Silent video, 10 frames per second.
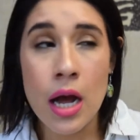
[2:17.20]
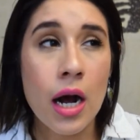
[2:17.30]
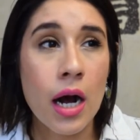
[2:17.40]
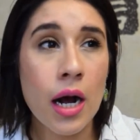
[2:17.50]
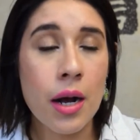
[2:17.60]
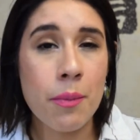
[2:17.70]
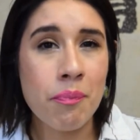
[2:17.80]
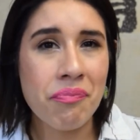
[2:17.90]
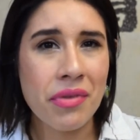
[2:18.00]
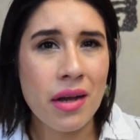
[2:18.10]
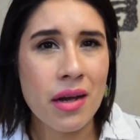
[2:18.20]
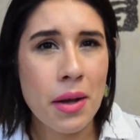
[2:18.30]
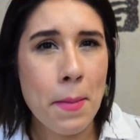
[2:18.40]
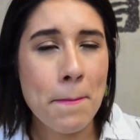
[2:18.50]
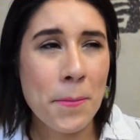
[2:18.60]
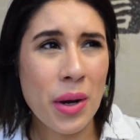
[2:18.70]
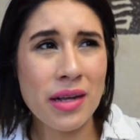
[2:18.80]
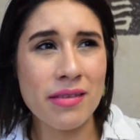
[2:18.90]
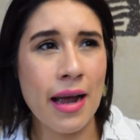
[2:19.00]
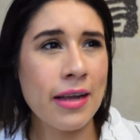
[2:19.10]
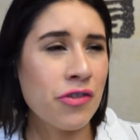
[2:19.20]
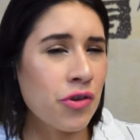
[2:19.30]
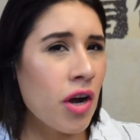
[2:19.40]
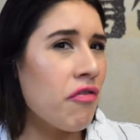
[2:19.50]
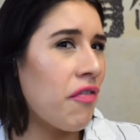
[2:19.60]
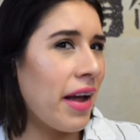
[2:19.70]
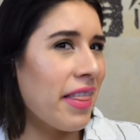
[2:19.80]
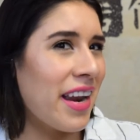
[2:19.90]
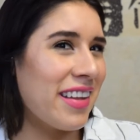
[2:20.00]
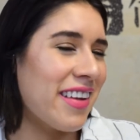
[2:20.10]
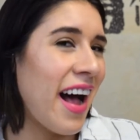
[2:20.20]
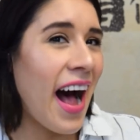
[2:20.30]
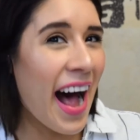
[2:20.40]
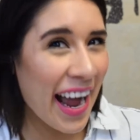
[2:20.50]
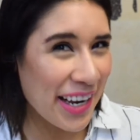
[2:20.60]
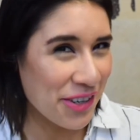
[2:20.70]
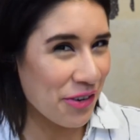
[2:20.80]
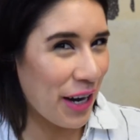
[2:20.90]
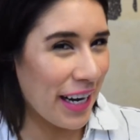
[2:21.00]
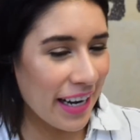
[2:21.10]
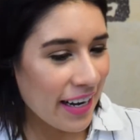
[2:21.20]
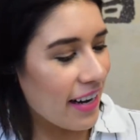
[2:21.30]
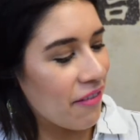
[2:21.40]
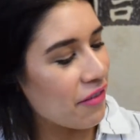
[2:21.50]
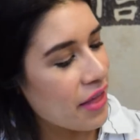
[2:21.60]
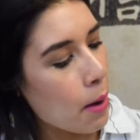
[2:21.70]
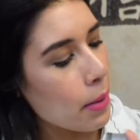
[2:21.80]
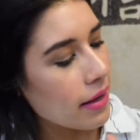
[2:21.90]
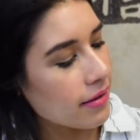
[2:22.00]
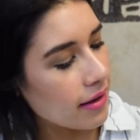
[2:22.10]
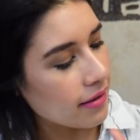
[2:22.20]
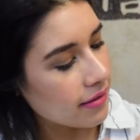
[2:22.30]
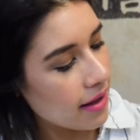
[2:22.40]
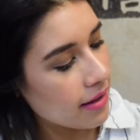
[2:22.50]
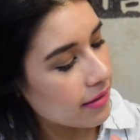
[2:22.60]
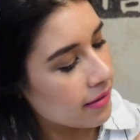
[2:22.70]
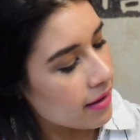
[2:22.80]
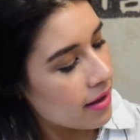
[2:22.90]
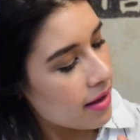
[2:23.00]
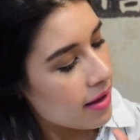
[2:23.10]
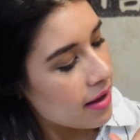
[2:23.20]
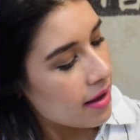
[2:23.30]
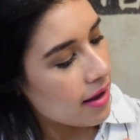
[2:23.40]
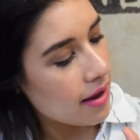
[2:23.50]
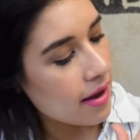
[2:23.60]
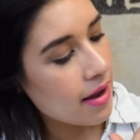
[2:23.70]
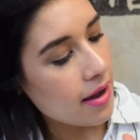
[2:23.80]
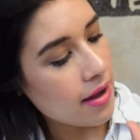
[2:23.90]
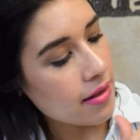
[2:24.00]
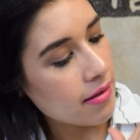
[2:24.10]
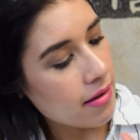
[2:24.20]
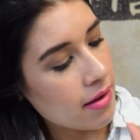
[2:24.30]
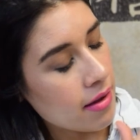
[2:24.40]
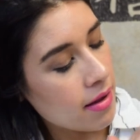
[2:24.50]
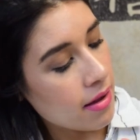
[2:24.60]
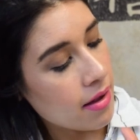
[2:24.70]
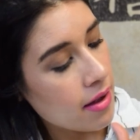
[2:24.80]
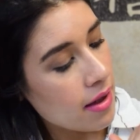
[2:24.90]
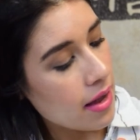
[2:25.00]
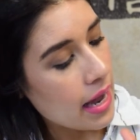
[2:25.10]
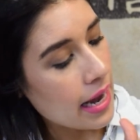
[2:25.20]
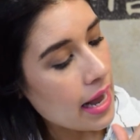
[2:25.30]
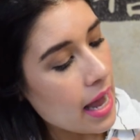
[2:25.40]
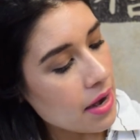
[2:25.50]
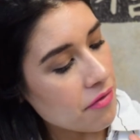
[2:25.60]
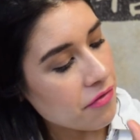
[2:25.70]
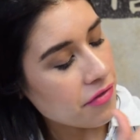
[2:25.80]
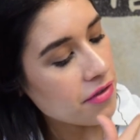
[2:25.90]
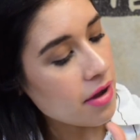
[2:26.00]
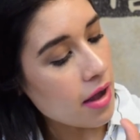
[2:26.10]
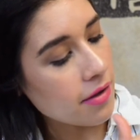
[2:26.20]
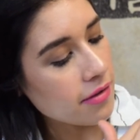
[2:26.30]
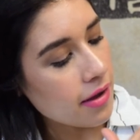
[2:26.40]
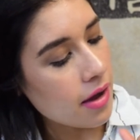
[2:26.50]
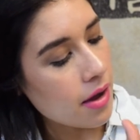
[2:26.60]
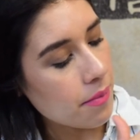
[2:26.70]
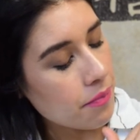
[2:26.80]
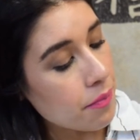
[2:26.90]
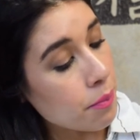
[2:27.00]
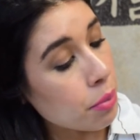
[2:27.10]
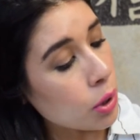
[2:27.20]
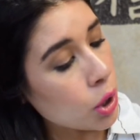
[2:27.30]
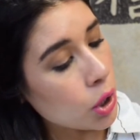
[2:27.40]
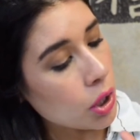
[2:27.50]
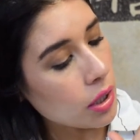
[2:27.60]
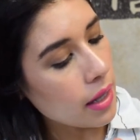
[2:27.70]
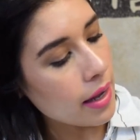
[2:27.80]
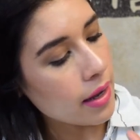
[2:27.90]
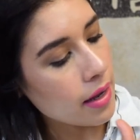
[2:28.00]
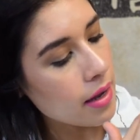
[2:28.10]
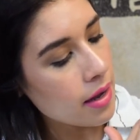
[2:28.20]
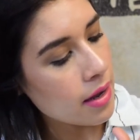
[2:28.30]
But I do not find that it's hydrating, if that makes any sense. And it kind of does blur like